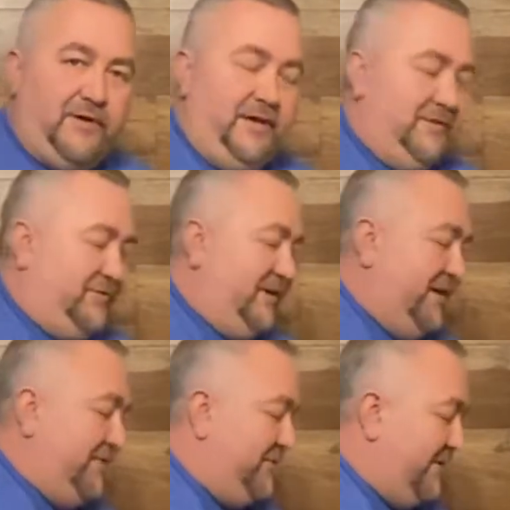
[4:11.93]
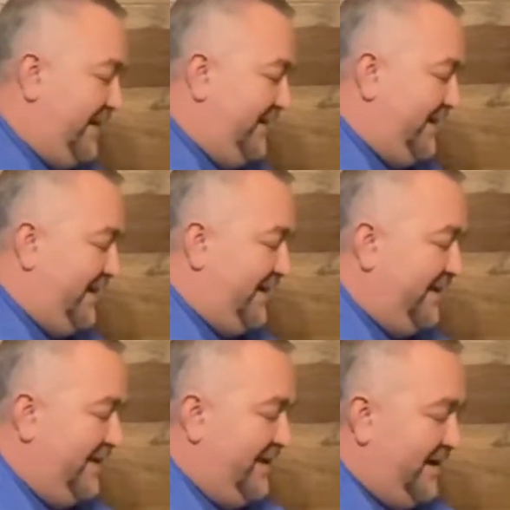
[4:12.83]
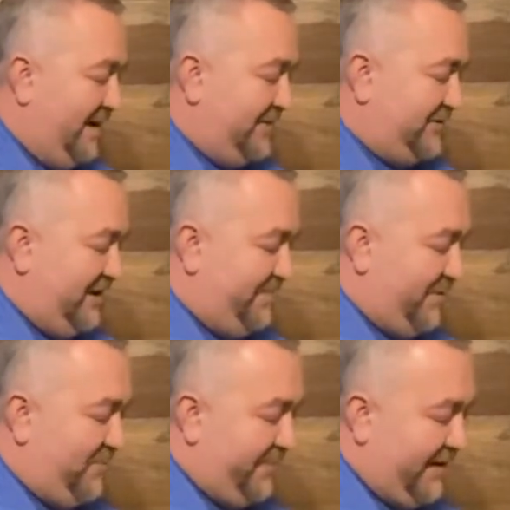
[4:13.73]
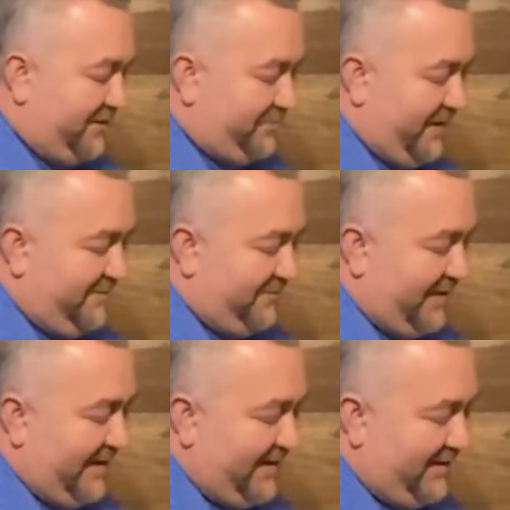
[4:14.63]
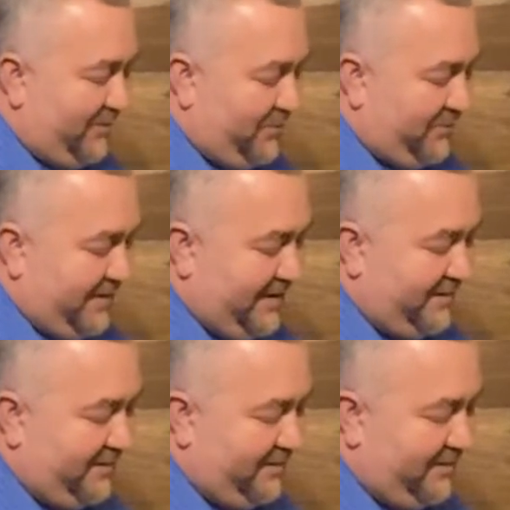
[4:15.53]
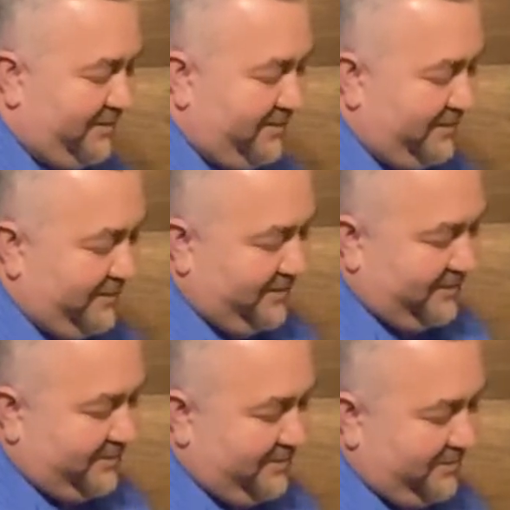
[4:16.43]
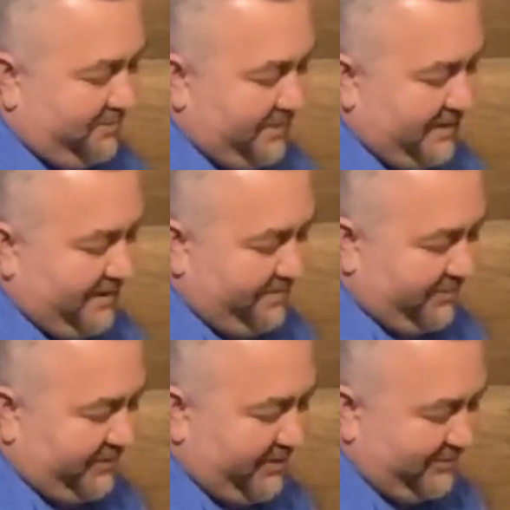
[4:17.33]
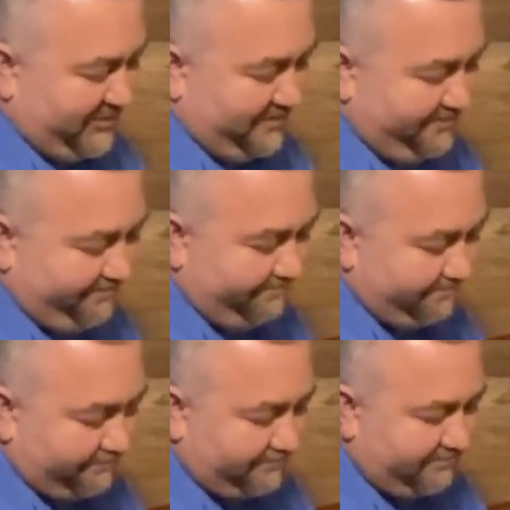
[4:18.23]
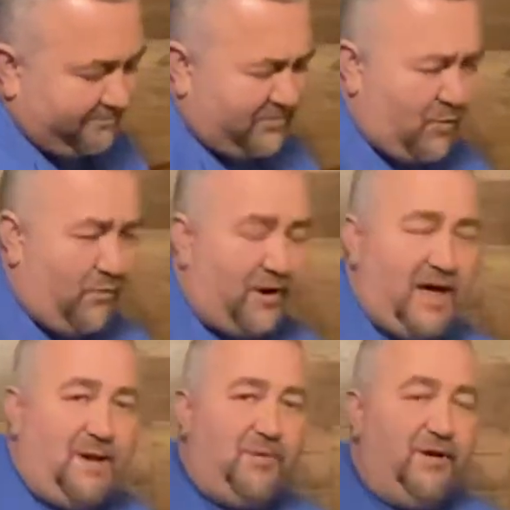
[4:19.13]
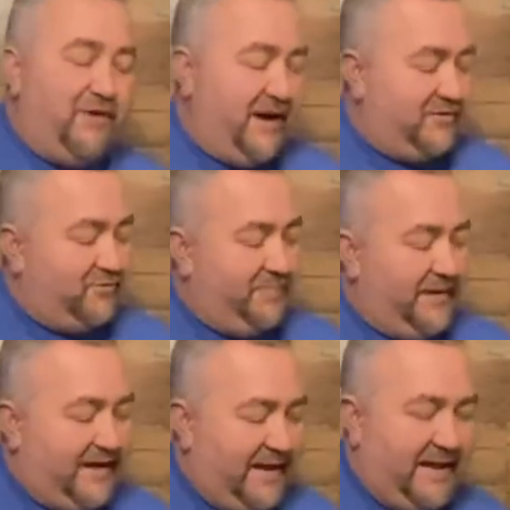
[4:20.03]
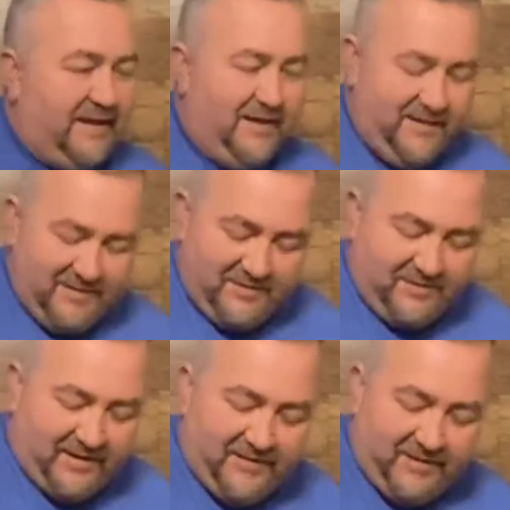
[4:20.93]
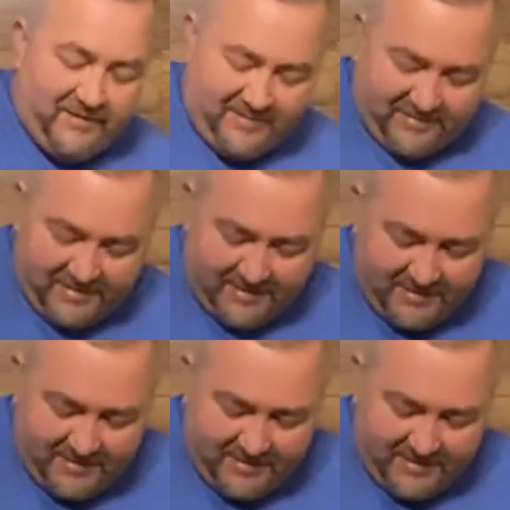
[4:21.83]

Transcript: Still ringing out. I'll skip on past B flat and go on down to to the B position, where a lot of bluegrassers pick at. Just listen to this thing.